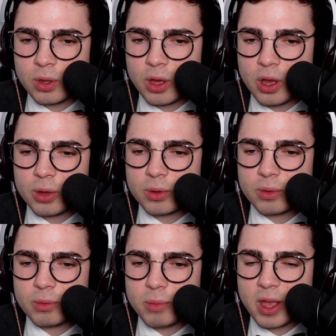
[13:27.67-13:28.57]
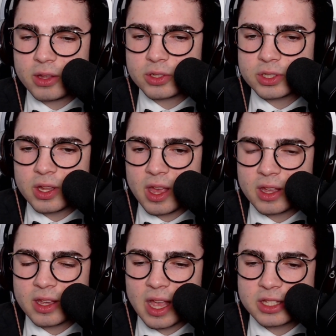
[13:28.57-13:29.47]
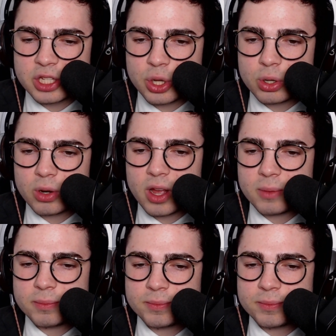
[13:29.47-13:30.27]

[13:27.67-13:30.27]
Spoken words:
Oh, Michaels gets the shoulder up.